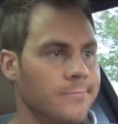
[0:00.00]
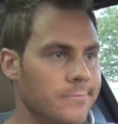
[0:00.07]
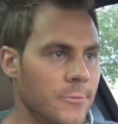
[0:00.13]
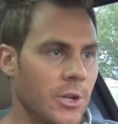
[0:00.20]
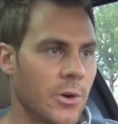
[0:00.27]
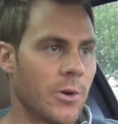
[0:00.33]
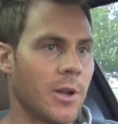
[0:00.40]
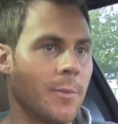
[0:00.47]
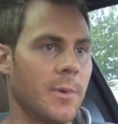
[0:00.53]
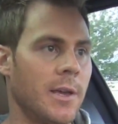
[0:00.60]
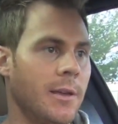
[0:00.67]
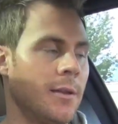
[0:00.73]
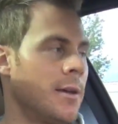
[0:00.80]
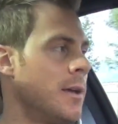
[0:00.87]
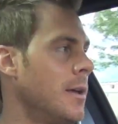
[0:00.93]
You know what I
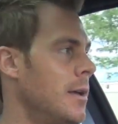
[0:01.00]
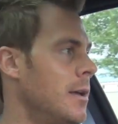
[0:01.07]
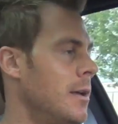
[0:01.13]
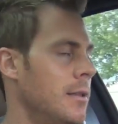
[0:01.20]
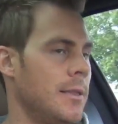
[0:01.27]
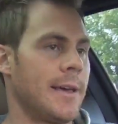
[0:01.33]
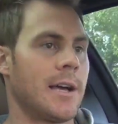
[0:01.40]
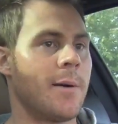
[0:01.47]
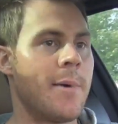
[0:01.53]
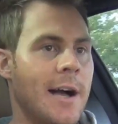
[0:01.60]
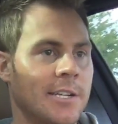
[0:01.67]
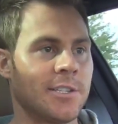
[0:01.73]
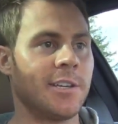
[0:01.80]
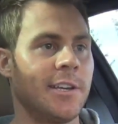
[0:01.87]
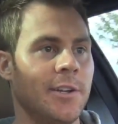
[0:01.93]
mean? Like I'm
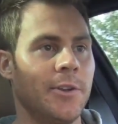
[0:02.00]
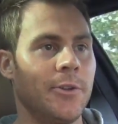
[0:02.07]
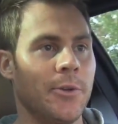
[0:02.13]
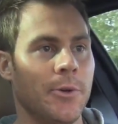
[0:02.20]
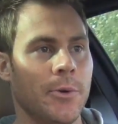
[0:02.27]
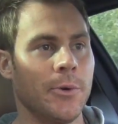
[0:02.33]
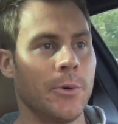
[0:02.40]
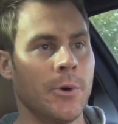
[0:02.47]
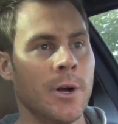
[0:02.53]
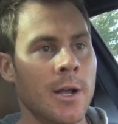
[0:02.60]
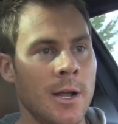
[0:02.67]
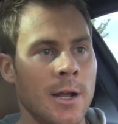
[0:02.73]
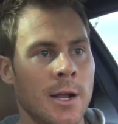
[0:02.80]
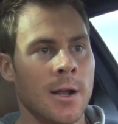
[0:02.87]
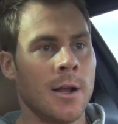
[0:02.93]
actually gonna do
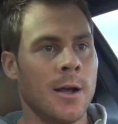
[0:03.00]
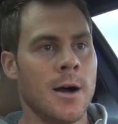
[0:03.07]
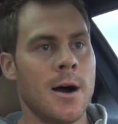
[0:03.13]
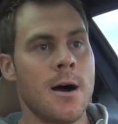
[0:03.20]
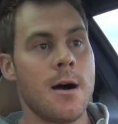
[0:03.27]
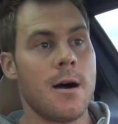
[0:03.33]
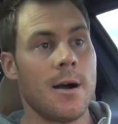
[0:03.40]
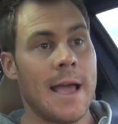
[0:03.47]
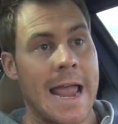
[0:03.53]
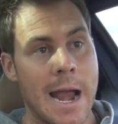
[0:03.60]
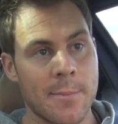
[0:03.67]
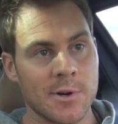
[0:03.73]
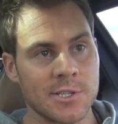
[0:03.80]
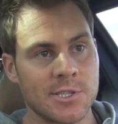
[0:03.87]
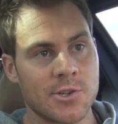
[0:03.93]

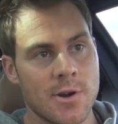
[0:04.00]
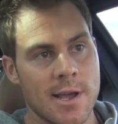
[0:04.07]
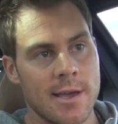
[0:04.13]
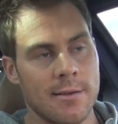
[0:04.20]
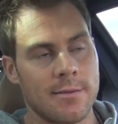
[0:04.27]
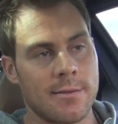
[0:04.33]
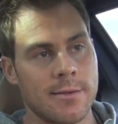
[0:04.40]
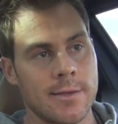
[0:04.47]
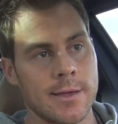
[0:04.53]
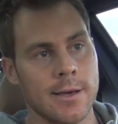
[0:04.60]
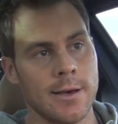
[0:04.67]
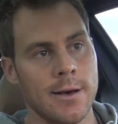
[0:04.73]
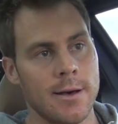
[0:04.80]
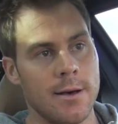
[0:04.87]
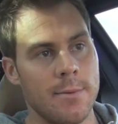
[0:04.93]
hammer
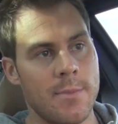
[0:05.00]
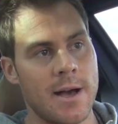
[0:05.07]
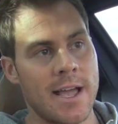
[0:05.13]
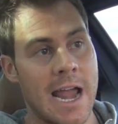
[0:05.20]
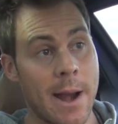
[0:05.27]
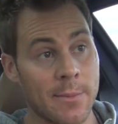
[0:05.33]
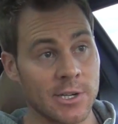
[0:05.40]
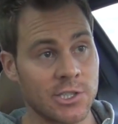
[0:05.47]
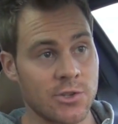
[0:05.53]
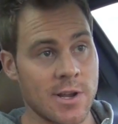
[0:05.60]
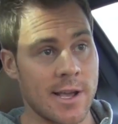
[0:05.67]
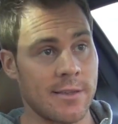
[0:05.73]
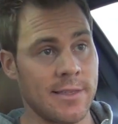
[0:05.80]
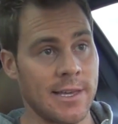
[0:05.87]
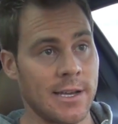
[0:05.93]
strength, my hammer
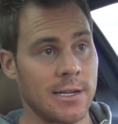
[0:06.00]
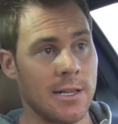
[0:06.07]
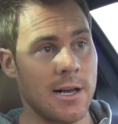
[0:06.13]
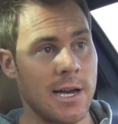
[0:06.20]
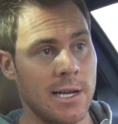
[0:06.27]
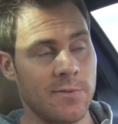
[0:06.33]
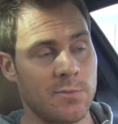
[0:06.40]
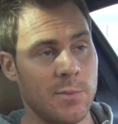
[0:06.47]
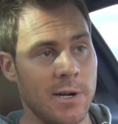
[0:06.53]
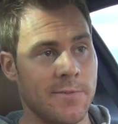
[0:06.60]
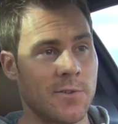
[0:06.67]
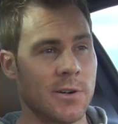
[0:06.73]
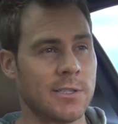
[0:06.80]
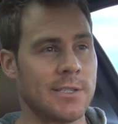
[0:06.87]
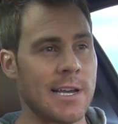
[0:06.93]
strength incline for my
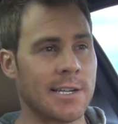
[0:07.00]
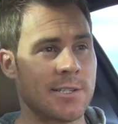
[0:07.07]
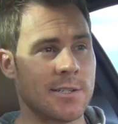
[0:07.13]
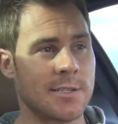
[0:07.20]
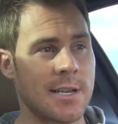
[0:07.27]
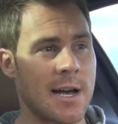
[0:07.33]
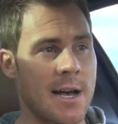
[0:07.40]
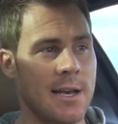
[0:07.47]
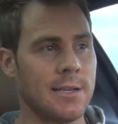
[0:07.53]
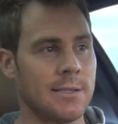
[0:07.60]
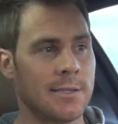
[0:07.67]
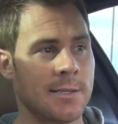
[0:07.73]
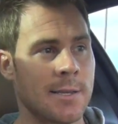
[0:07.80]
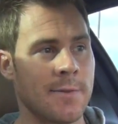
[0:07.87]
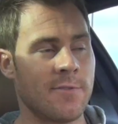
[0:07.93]
first
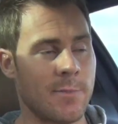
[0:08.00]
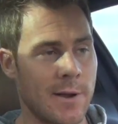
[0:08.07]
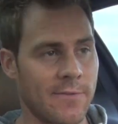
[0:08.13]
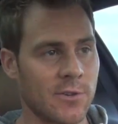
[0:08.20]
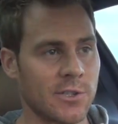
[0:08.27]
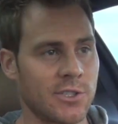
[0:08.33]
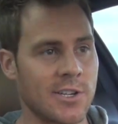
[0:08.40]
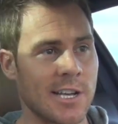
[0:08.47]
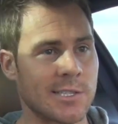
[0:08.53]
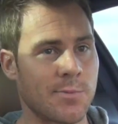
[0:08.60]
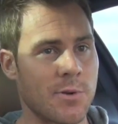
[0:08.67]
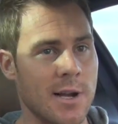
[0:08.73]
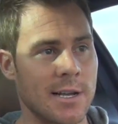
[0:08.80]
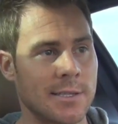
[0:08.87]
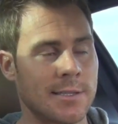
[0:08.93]
exercise, for my first chest
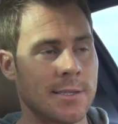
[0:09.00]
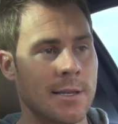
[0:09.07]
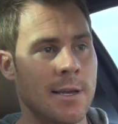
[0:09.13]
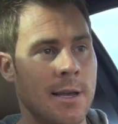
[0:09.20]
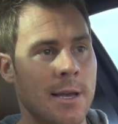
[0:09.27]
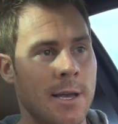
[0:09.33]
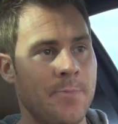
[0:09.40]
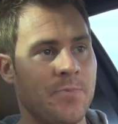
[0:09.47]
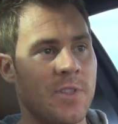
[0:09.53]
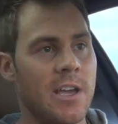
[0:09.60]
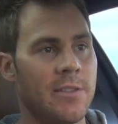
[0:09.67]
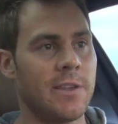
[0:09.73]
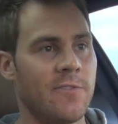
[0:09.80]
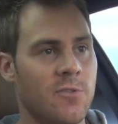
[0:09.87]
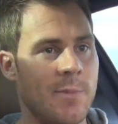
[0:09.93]
press, and
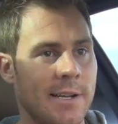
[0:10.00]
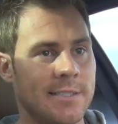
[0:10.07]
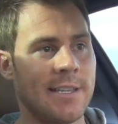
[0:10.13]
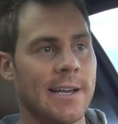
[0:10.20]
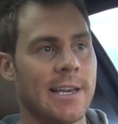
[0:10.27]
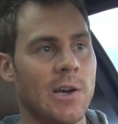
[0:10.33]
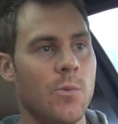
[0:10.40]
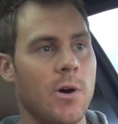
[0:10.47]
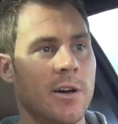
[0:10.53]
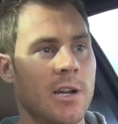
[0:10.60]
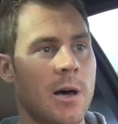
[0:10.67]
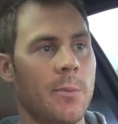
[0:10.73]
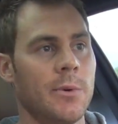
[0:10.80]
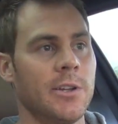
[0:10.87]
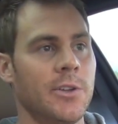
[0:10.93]
then for my second one,
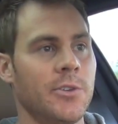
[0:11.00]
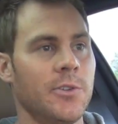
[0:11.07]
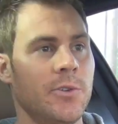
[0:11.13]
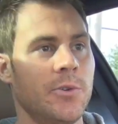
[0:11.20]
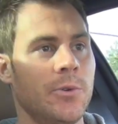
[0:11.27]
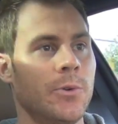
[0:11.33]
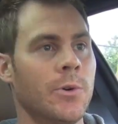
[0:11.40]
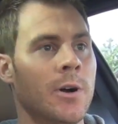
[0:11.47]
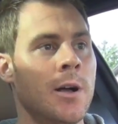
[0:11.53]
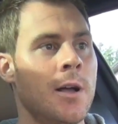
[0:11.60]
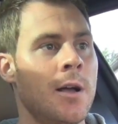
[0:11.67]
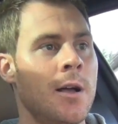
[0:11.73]
I'm gonna do